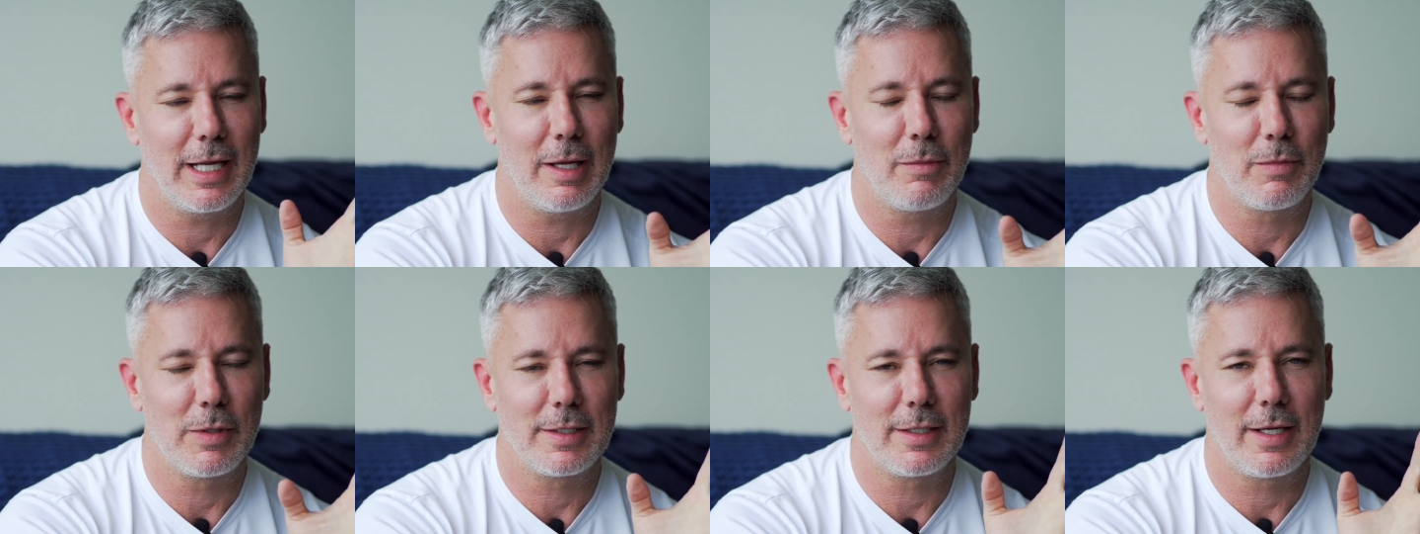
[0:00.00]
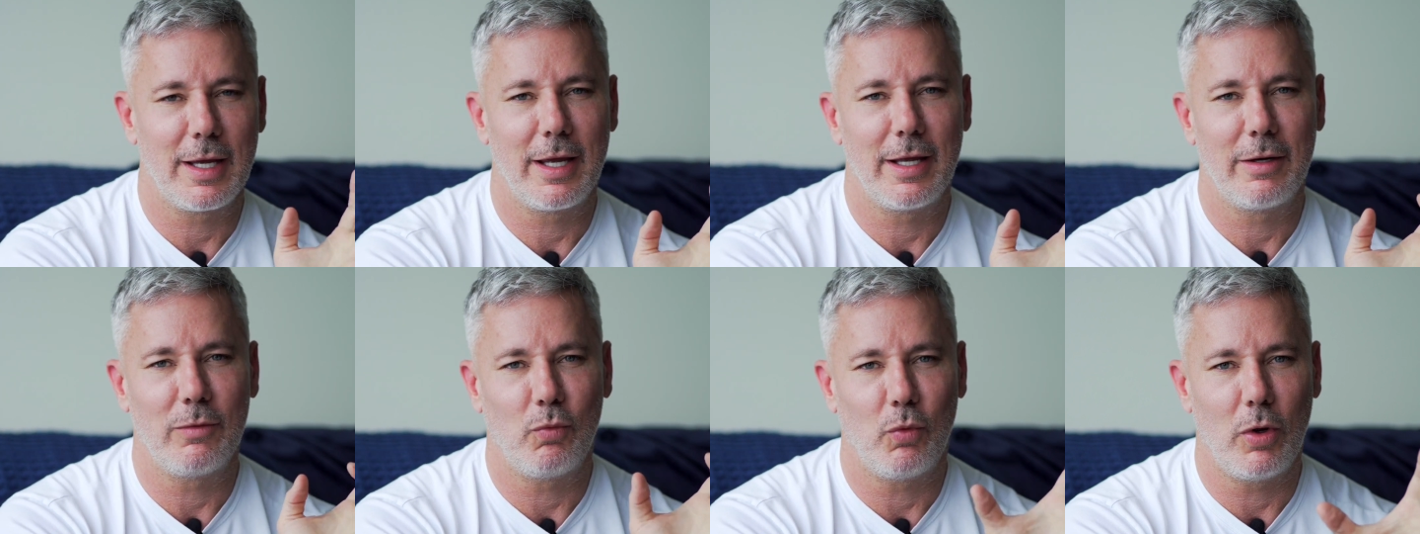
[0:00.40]

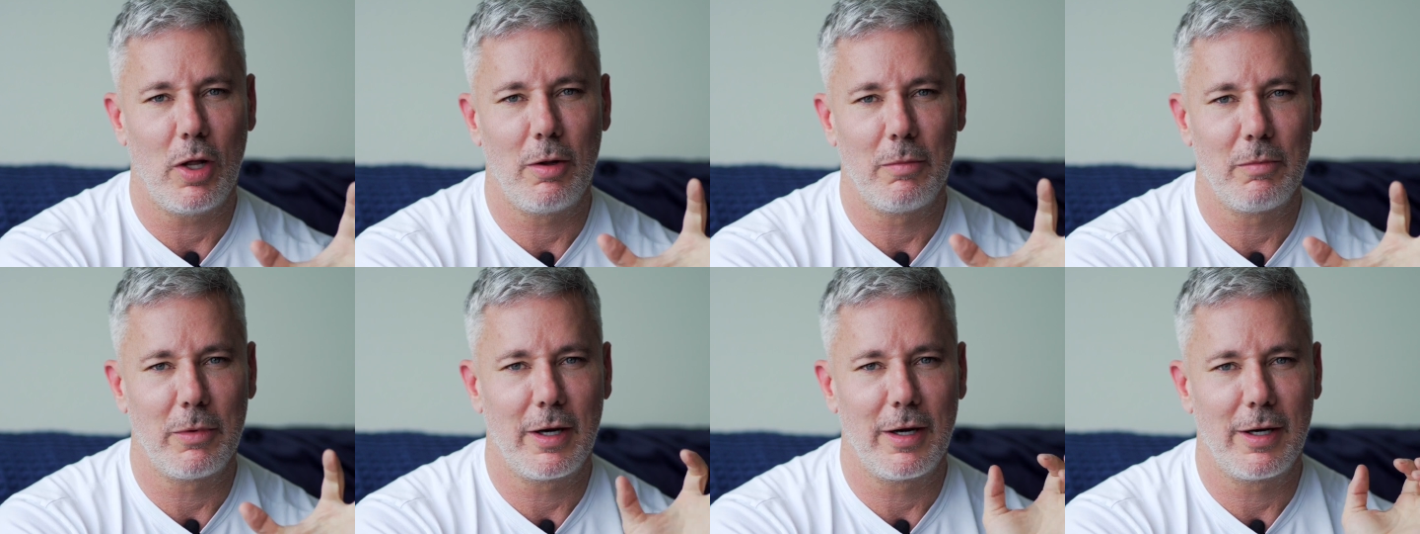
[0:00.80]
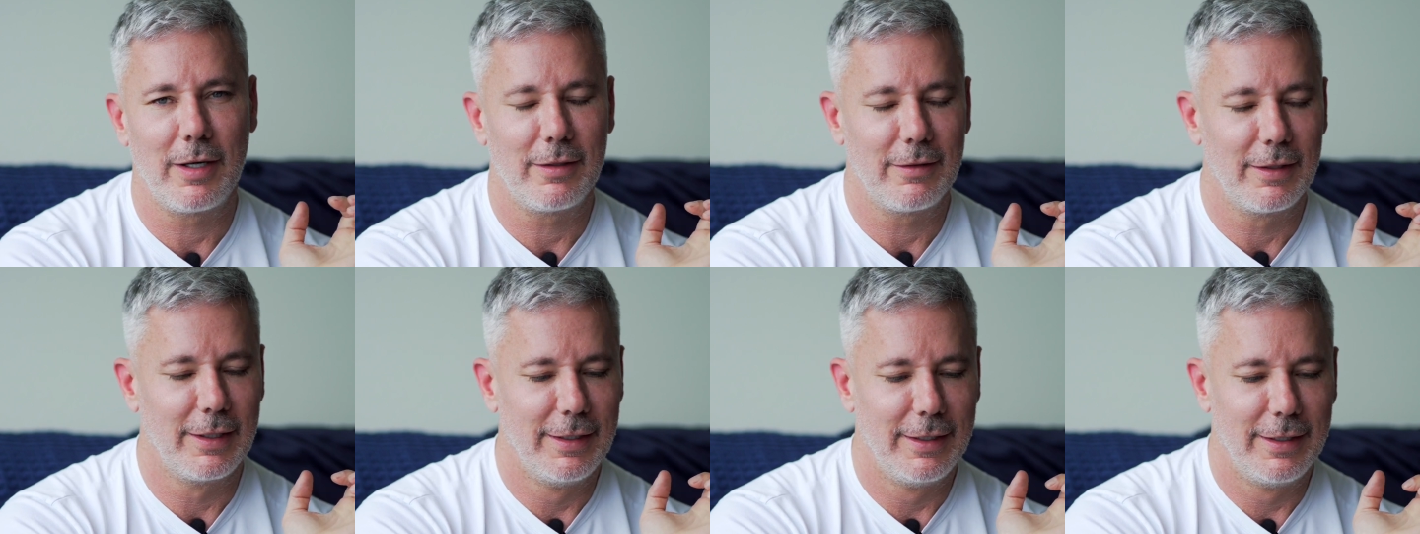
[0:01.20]
Amazon,
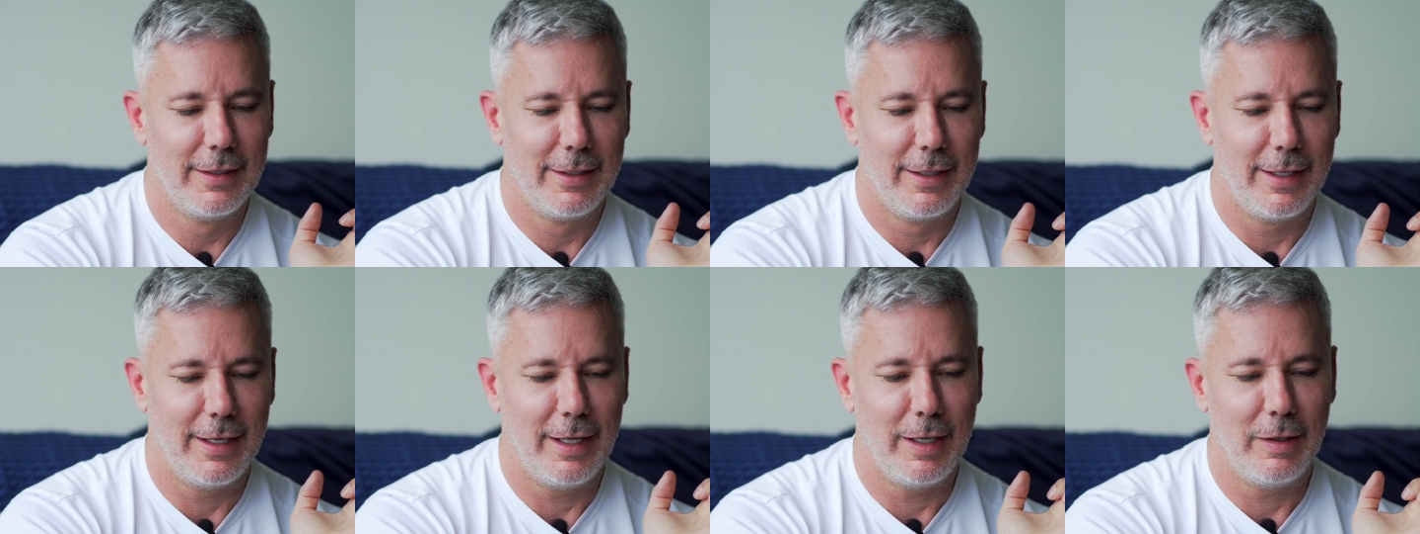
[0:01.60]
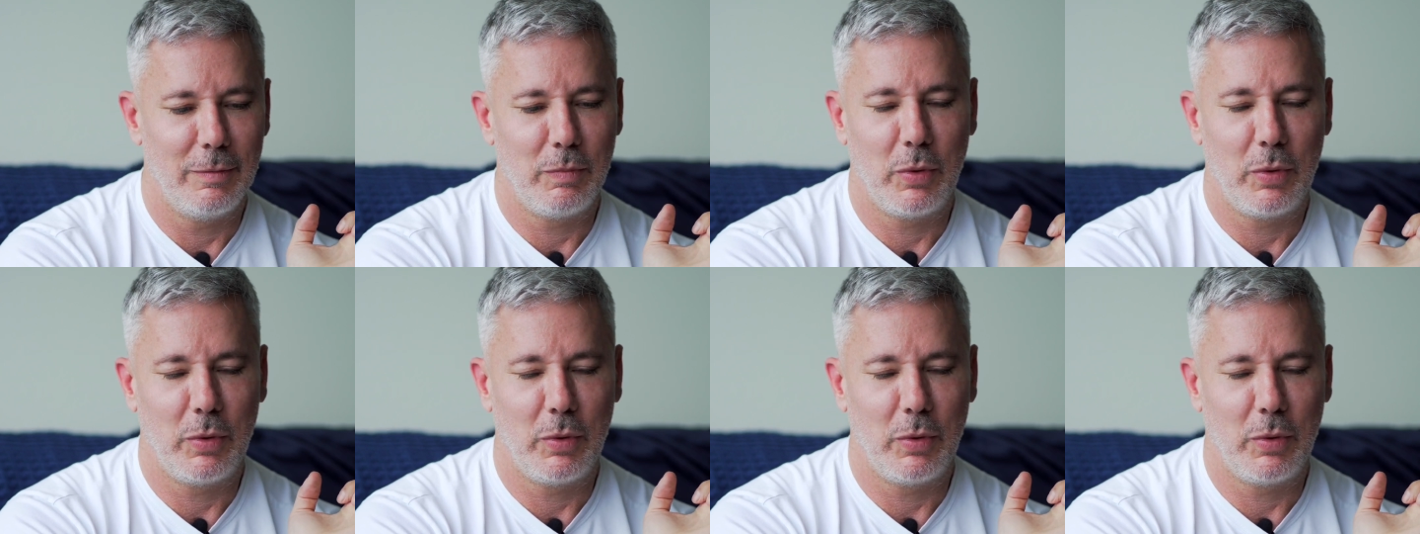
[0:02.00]
Walmart uh,